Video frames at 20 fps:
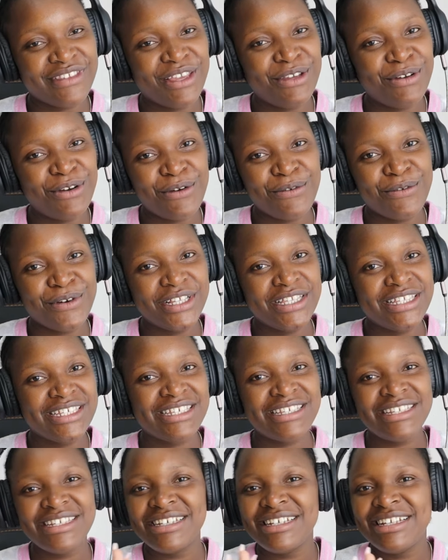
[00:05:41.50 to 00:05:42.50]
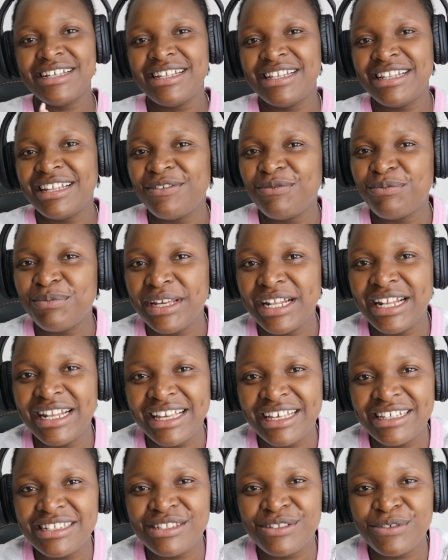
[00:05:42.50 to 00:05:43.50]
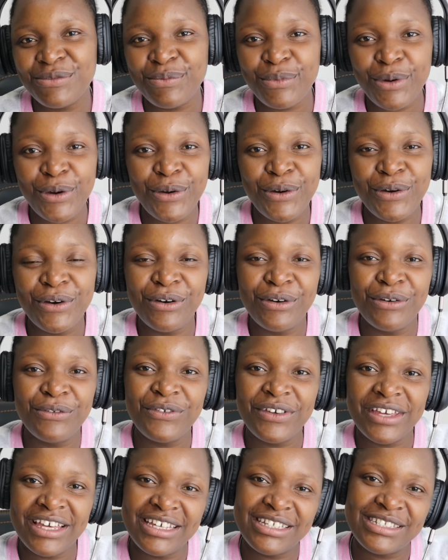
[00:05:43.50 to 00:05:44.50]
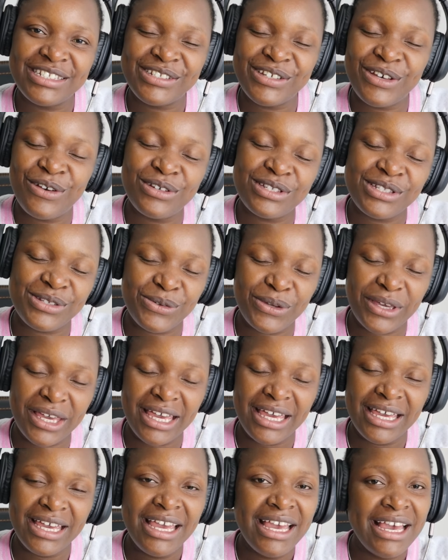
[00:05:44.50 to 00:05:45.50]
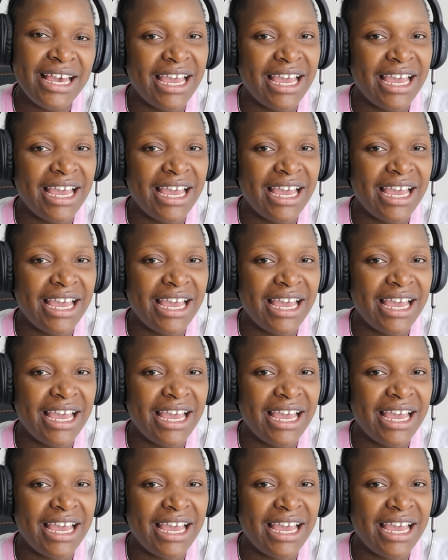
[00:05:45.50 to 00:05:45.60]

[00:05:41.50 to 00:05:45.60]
you know what, leave me links to more of his songs, okay?